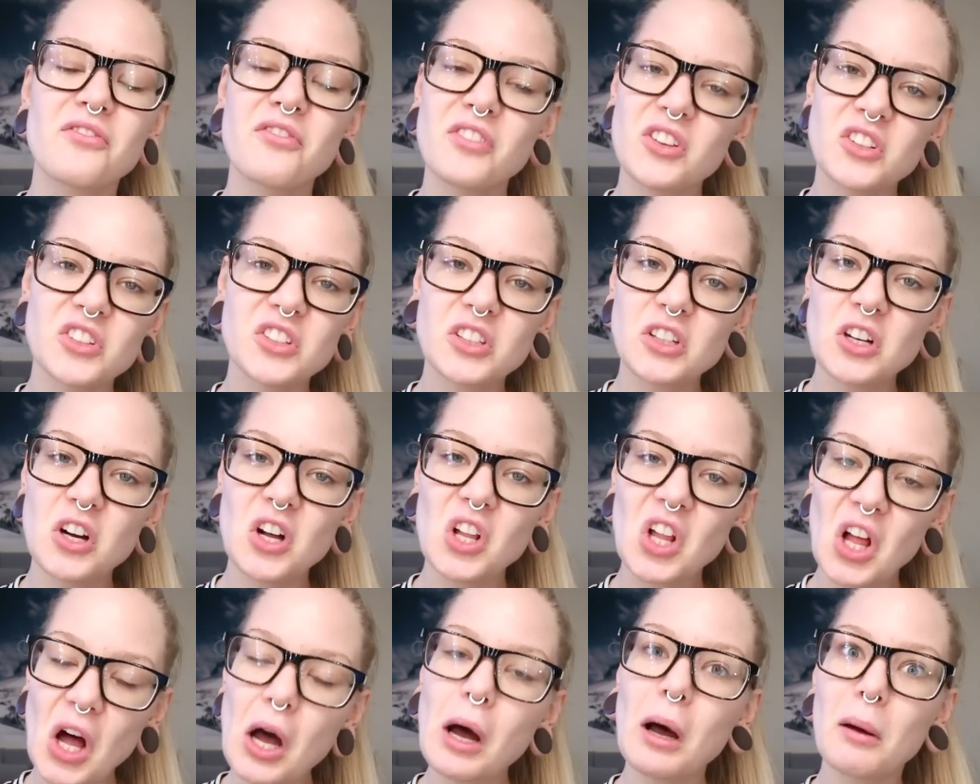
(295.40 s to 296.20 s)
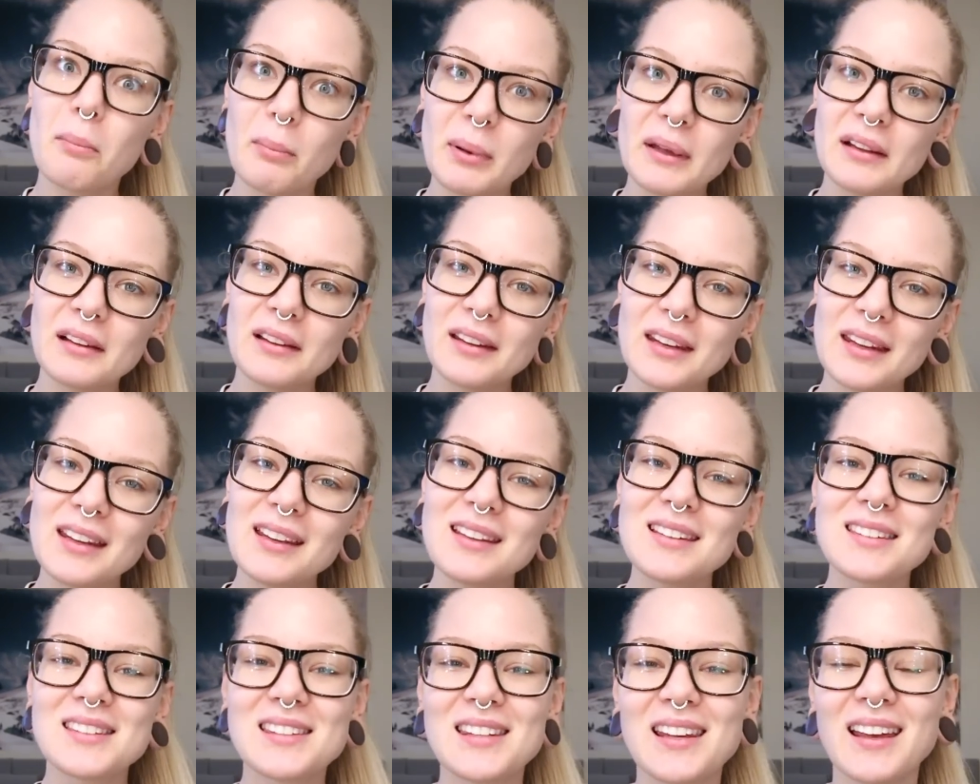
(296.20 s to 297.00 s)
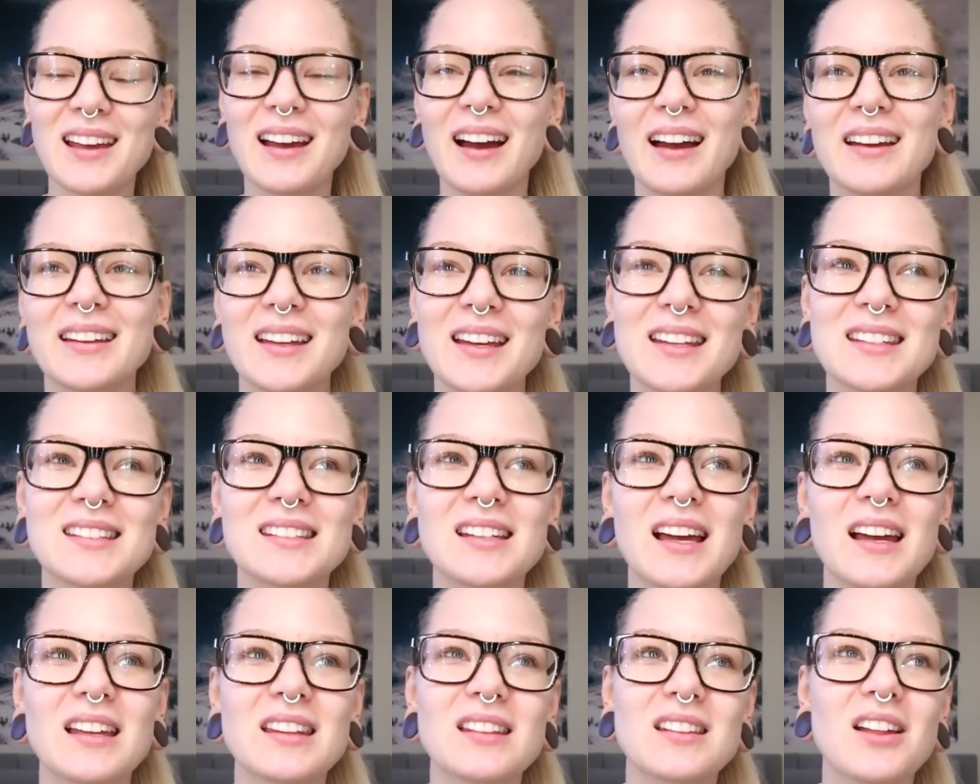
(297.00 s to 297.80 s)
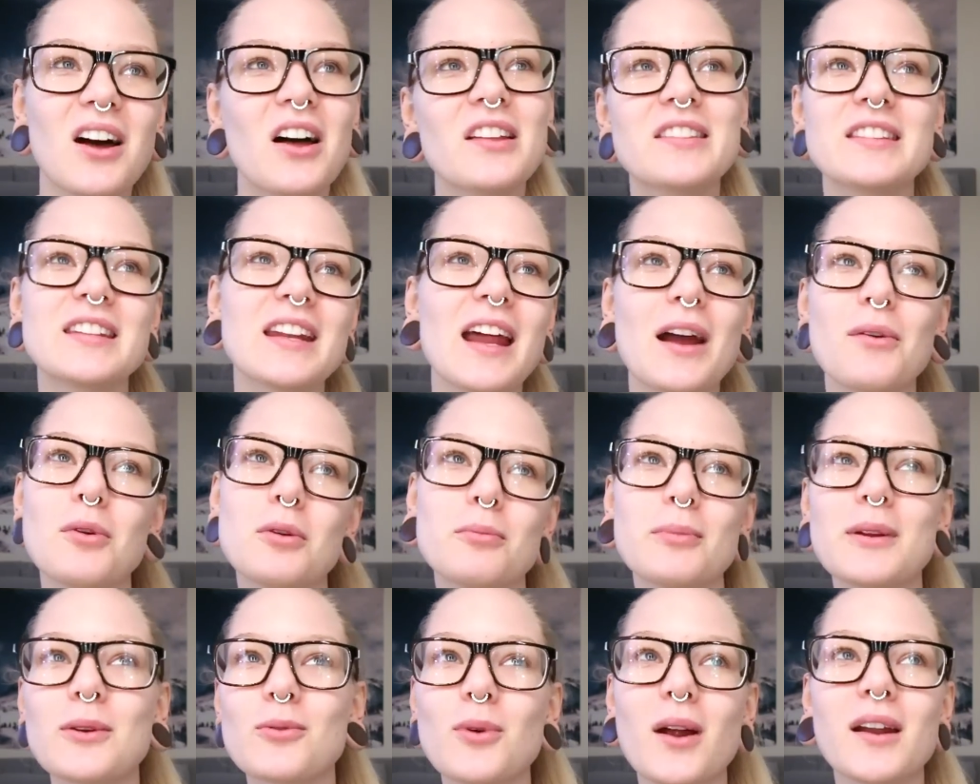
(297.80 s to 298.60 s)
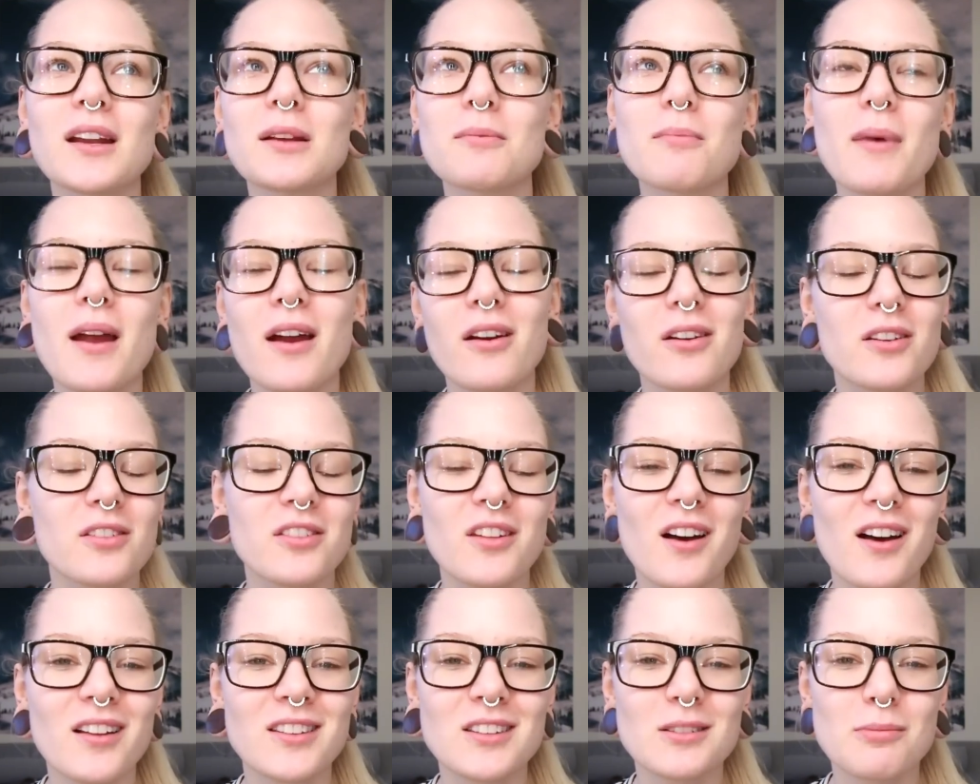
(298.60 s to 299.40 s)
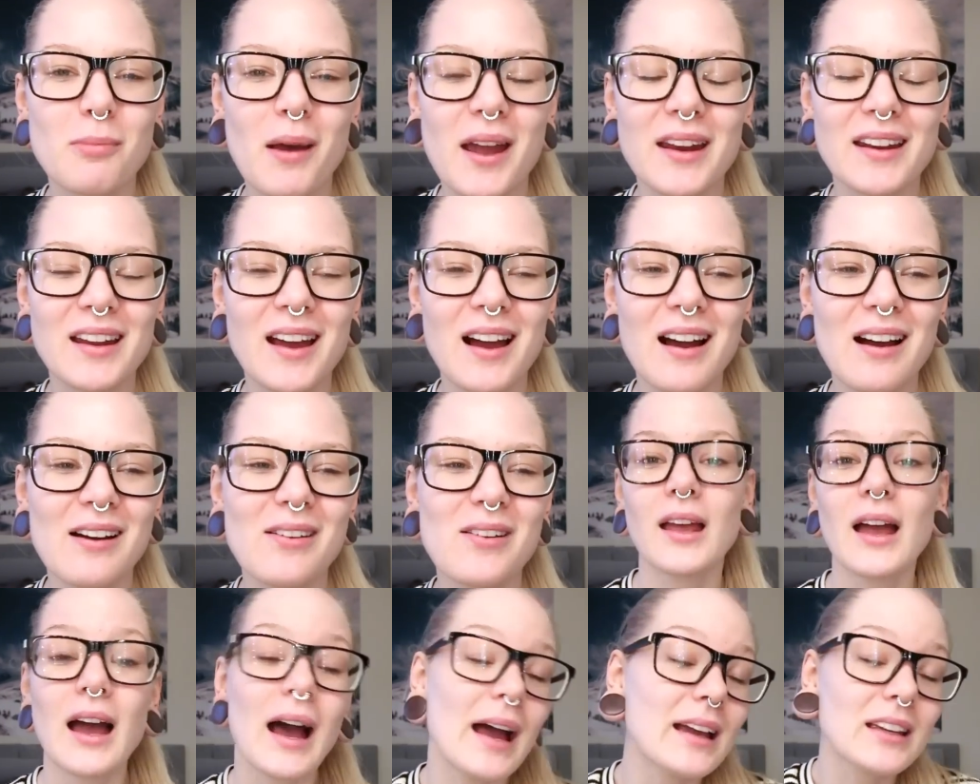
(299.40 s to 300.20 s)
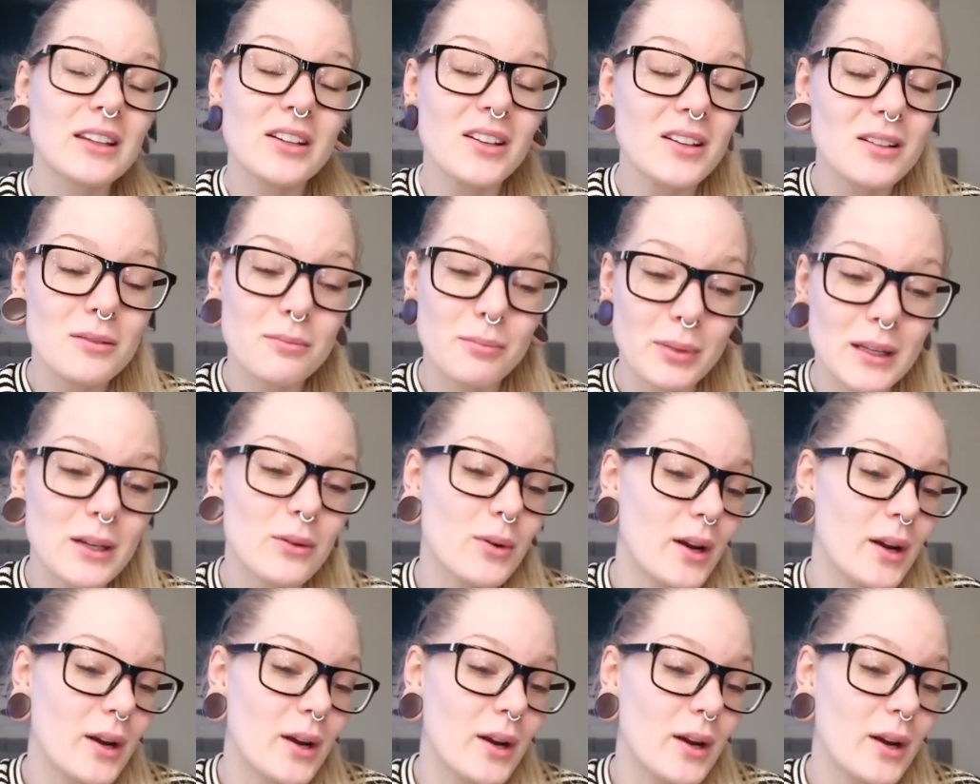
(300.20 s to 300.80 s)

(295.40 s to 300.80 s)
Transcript: physical abilities. I guess I thought that I would be running marathons by now. I could be